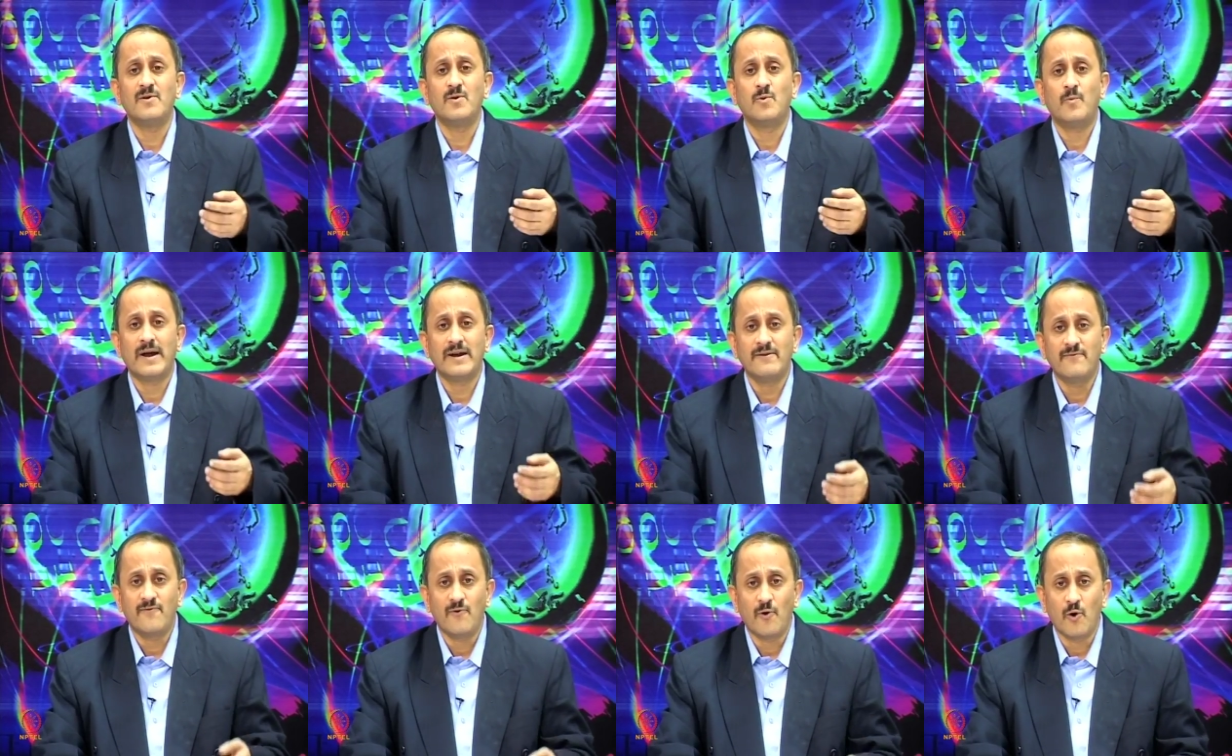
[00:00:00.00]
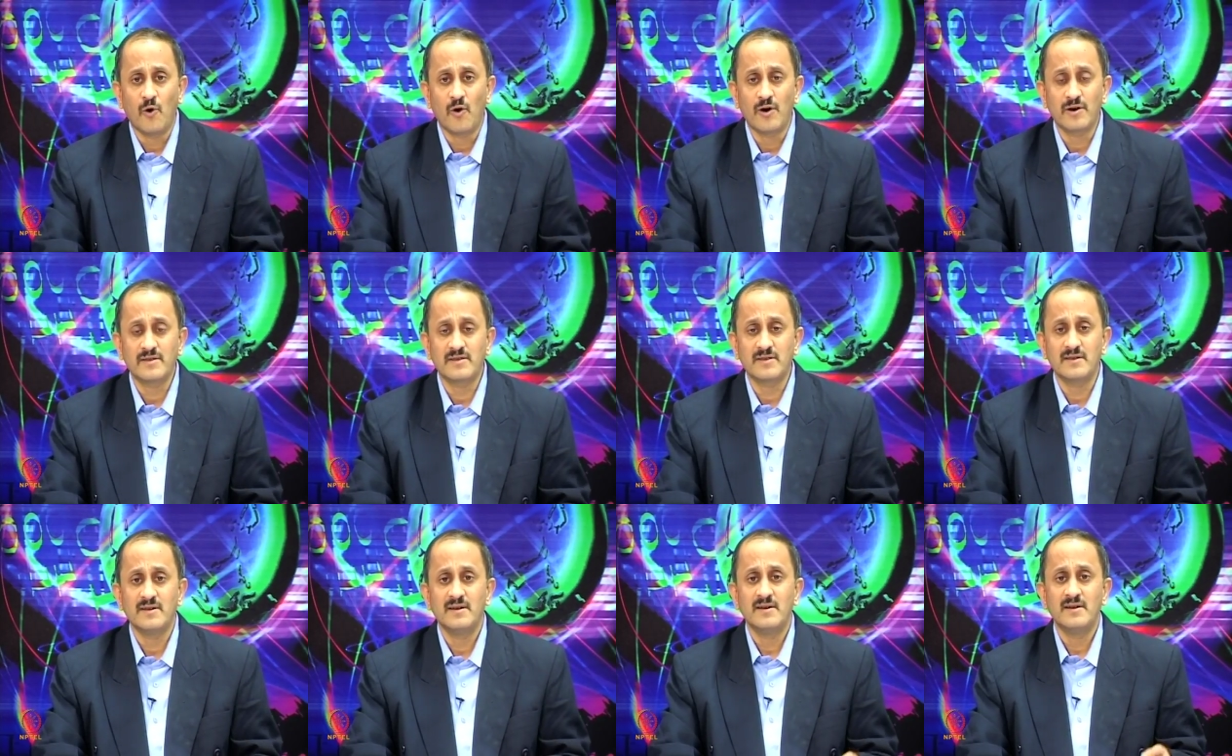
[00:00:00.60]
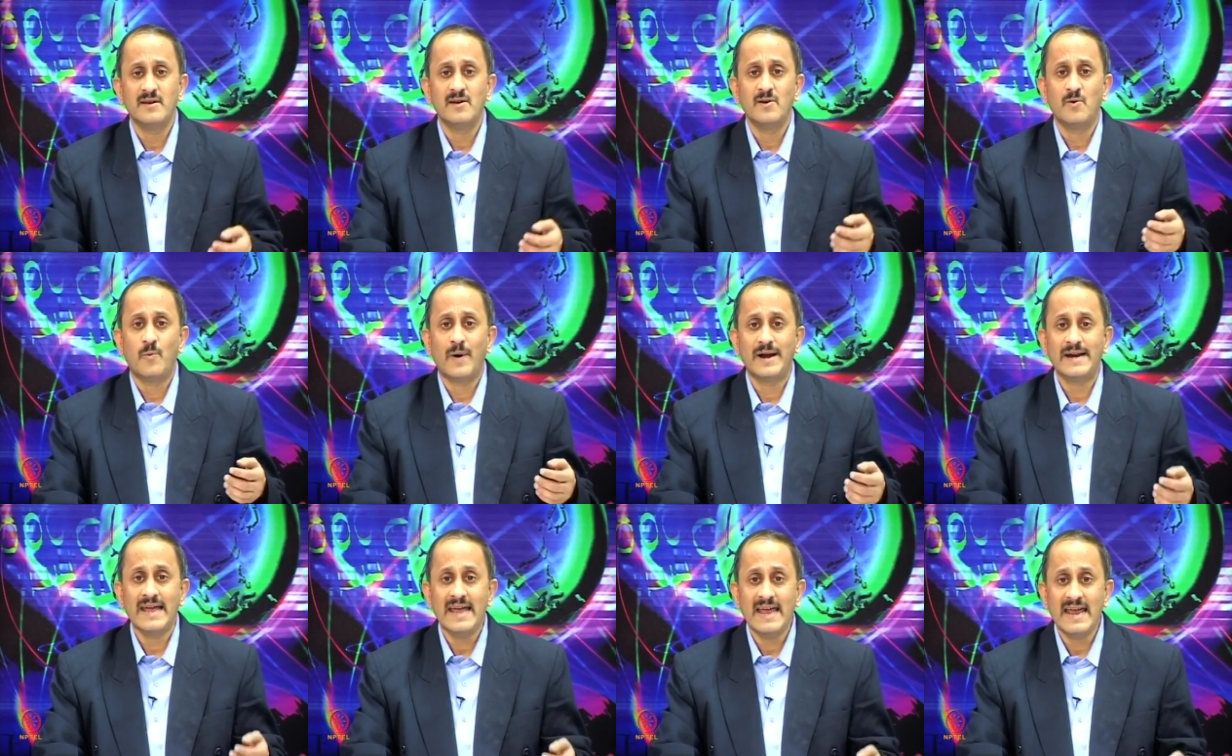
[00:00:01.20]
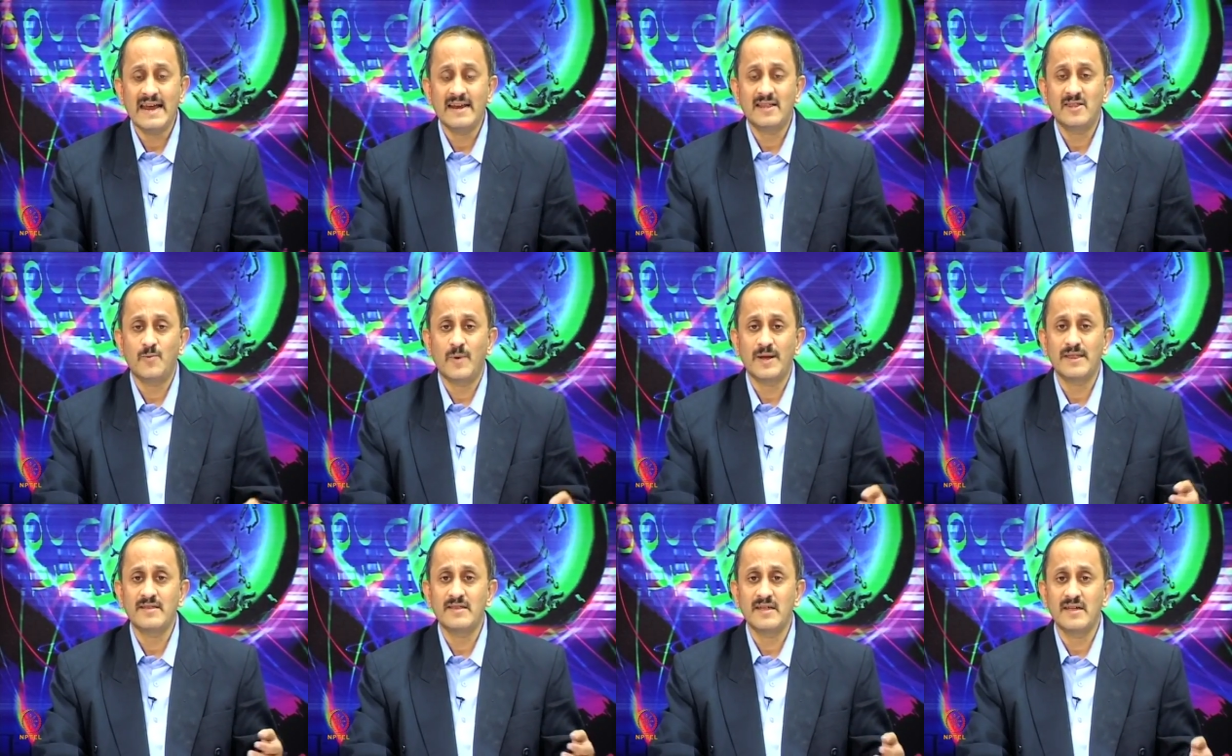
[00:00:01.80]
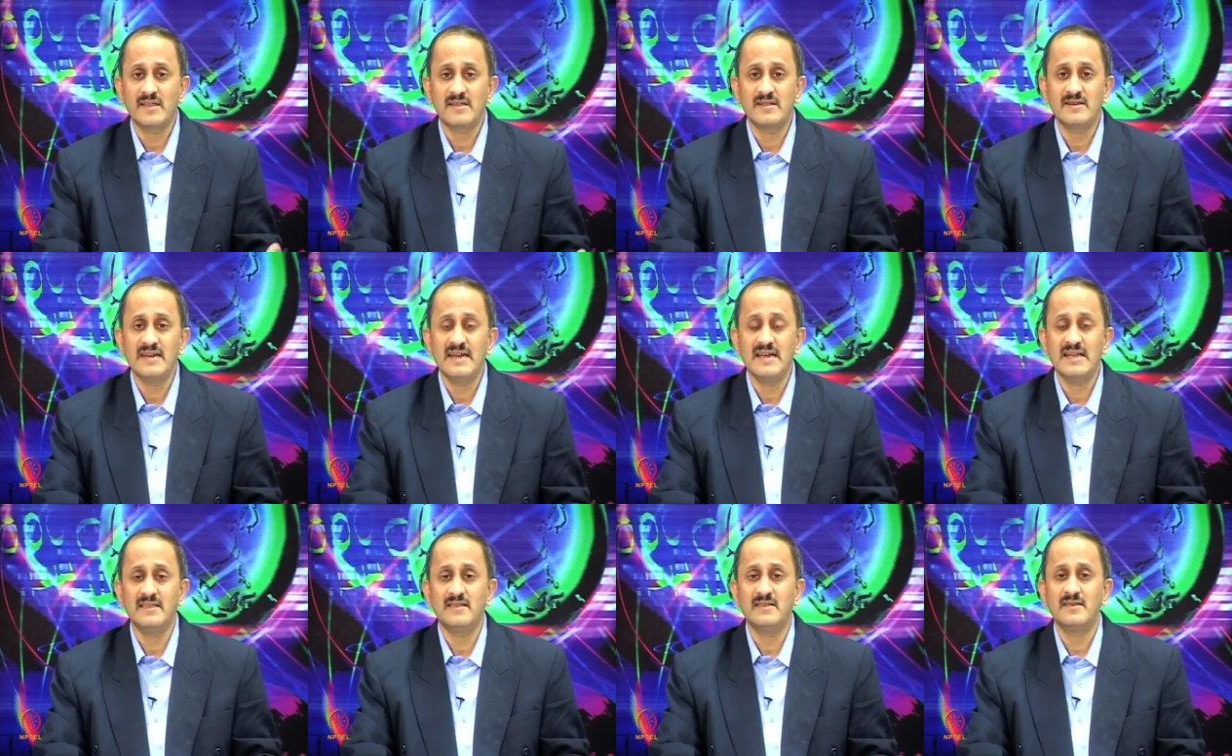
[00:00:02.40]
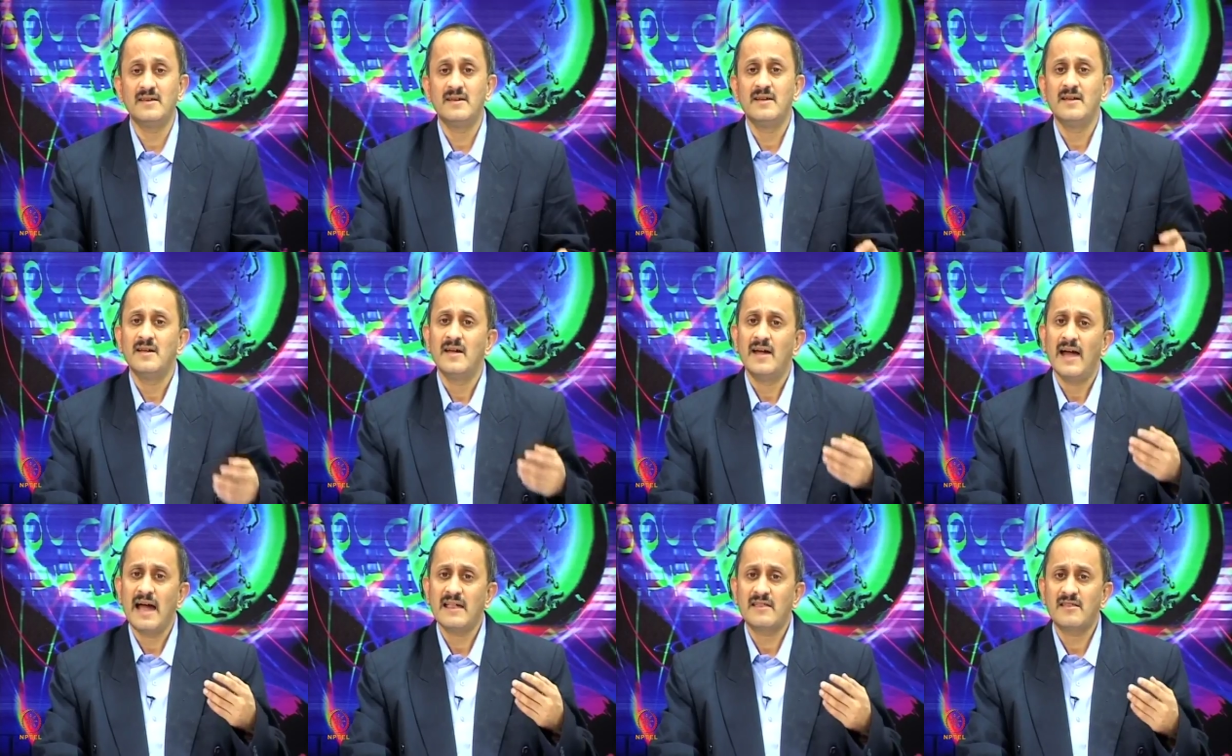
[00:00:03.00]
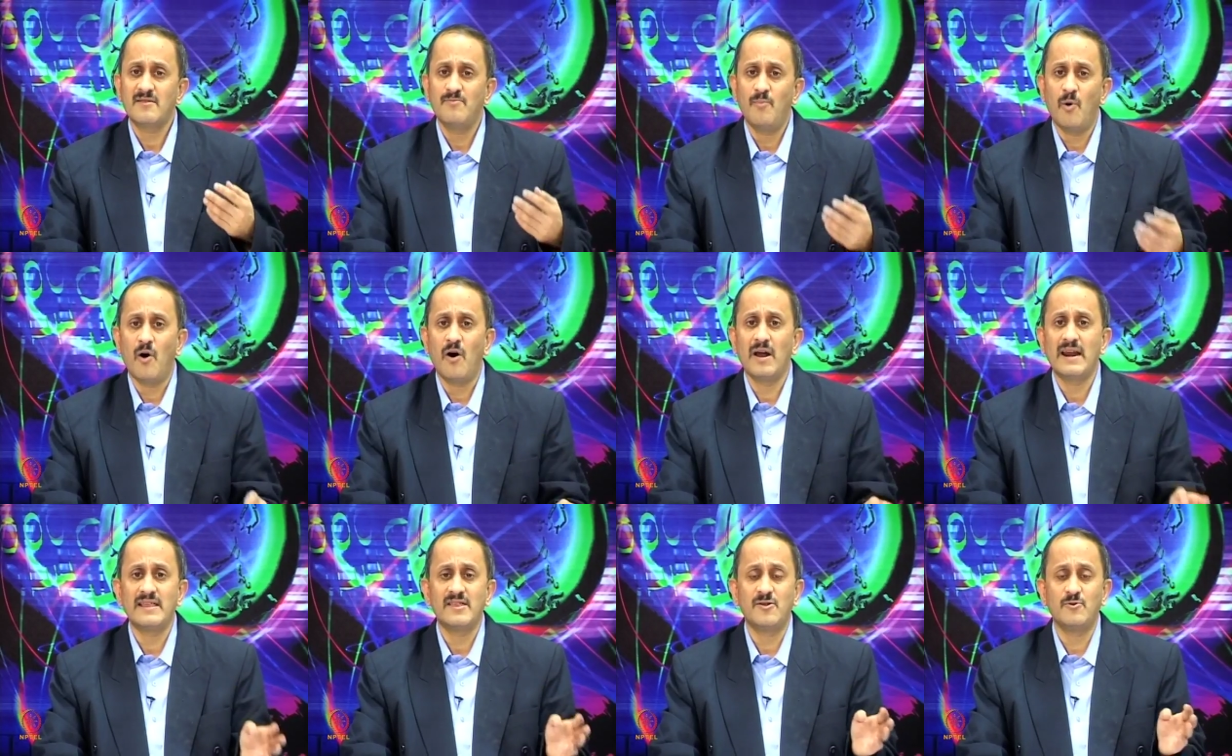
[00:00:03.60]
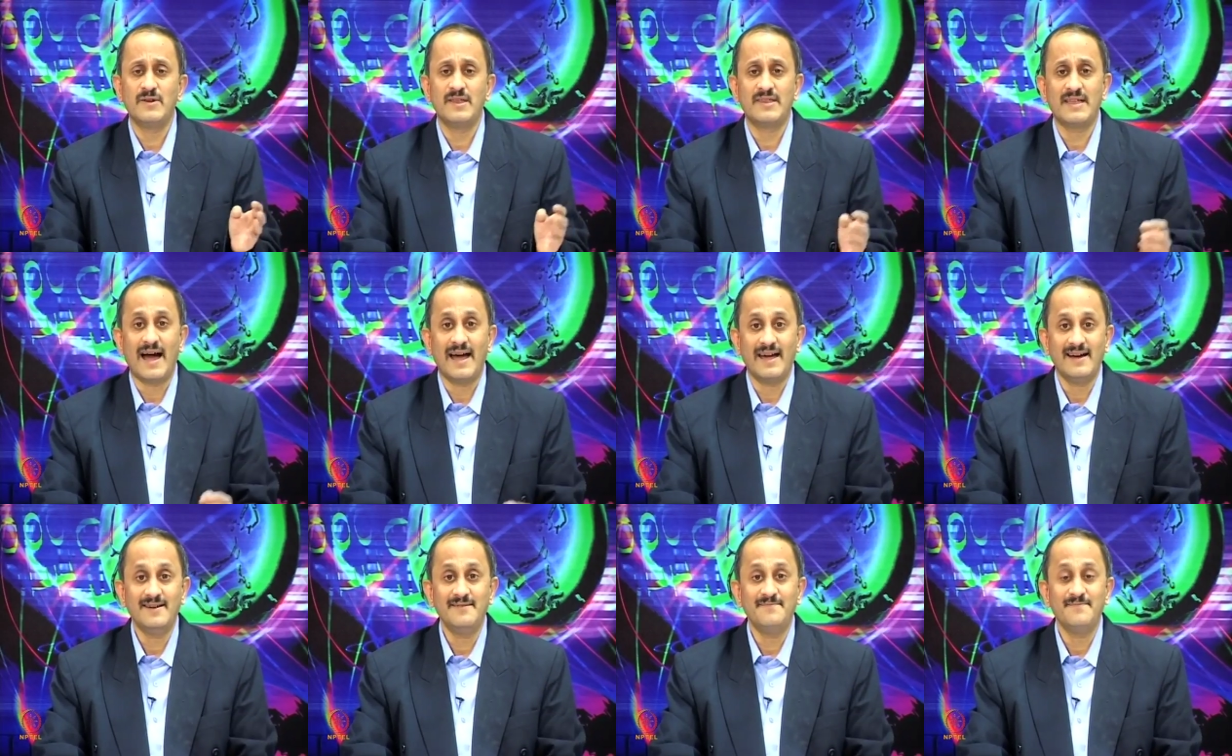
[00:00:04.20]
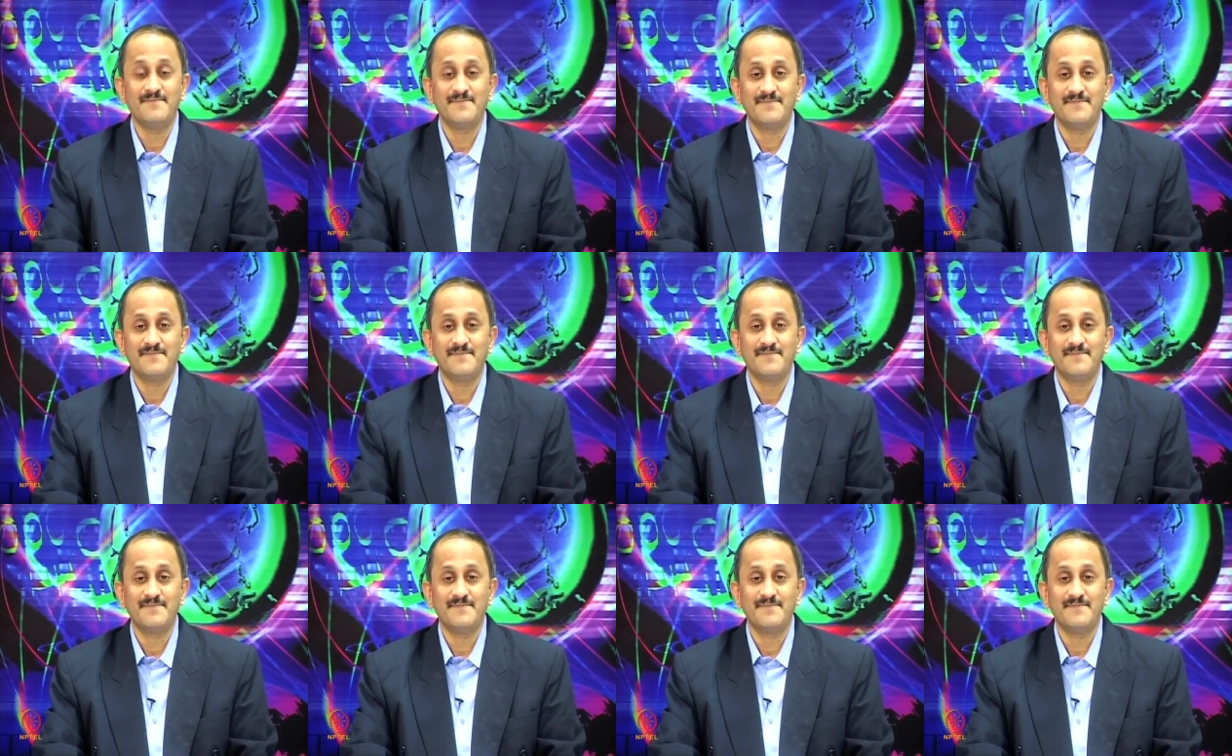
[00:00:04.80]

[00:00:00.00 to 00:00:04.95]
1/4, 1/8, 1/16, as small as you desire,